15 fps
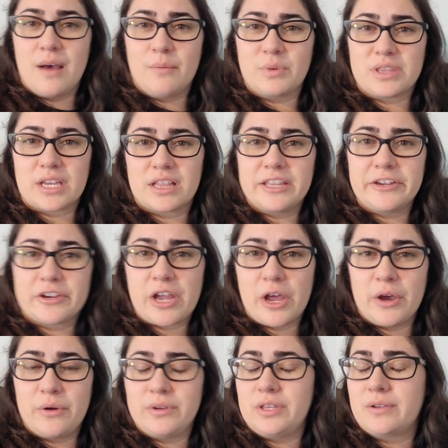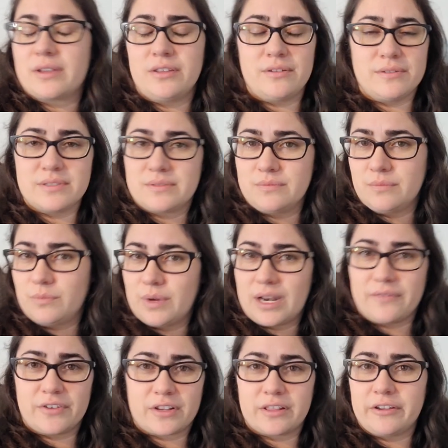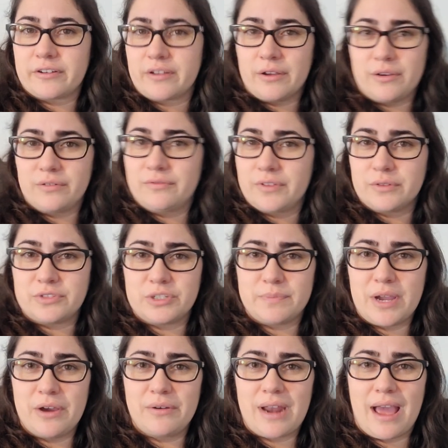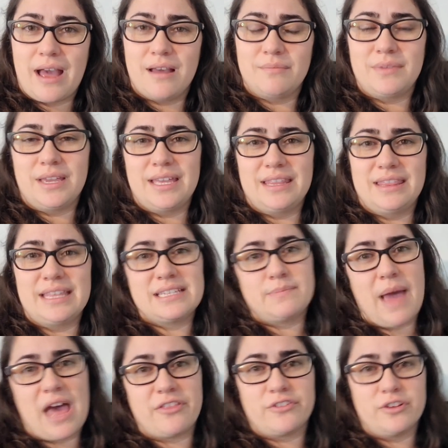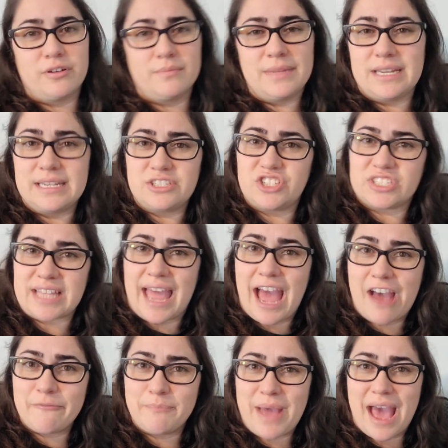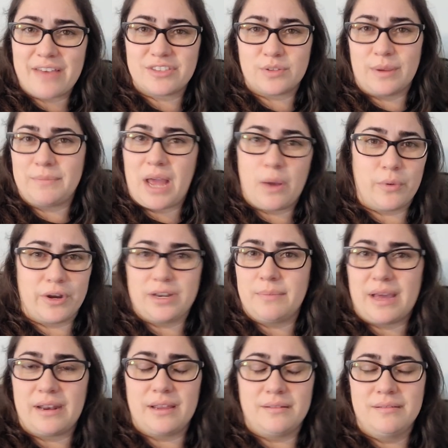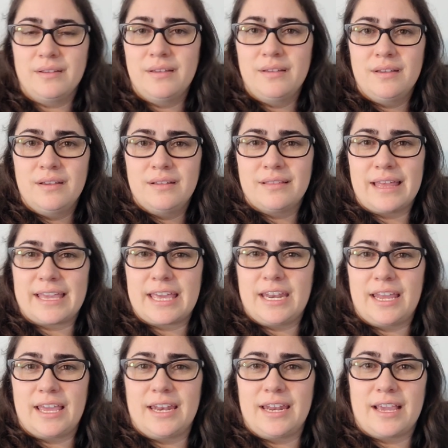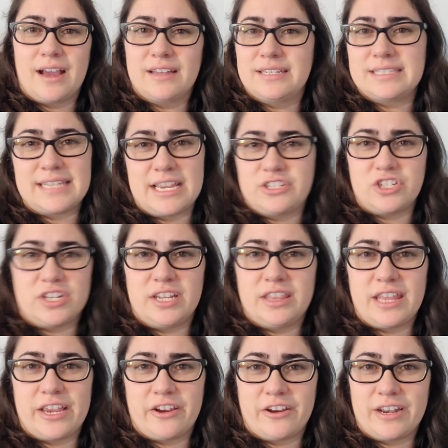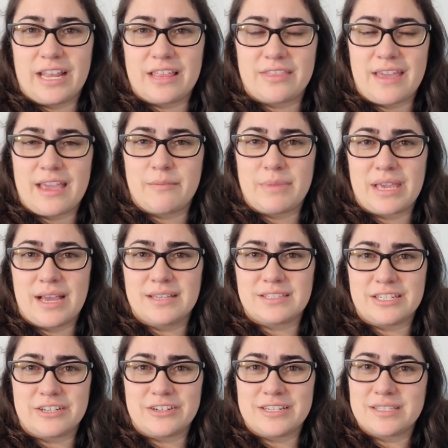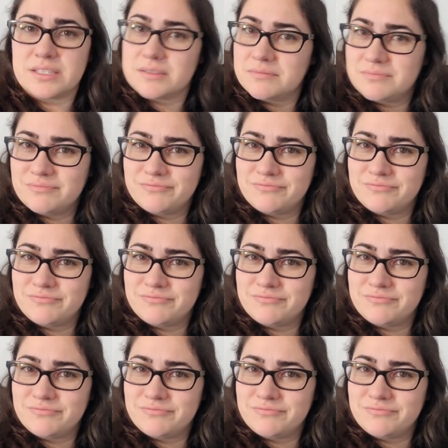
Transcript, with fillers: with a clear coat. You can use whatever clear coat floats your boat. In this bathroom, it is just a half bath, so I'm not worried about it like getting any condensation in there or anything, because there is